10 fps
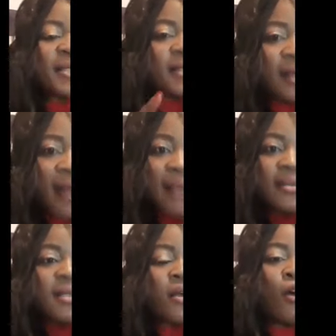the last
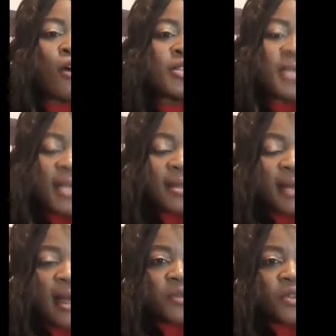until it
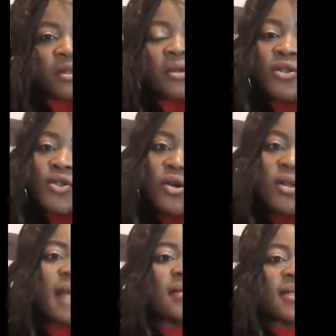comes. So
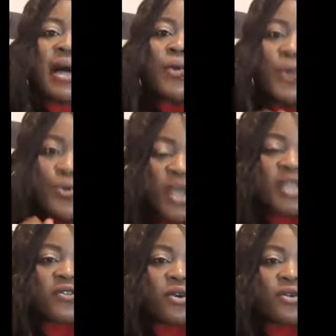that is how we raise
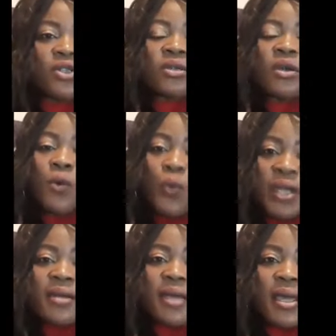funds
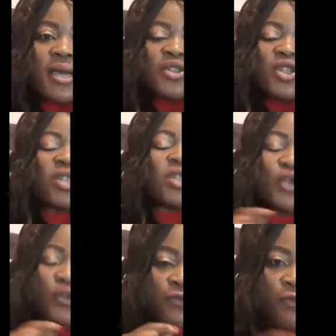within the AGC
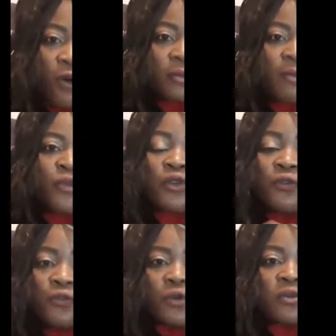to
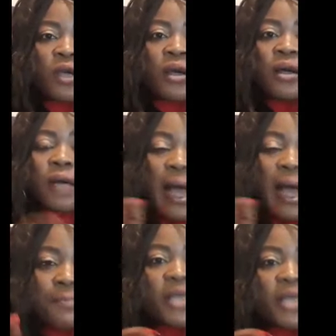food our
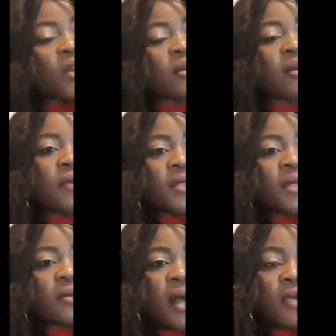bees on ground
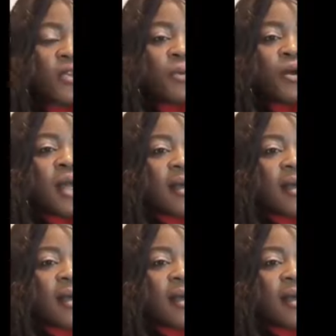zero and support our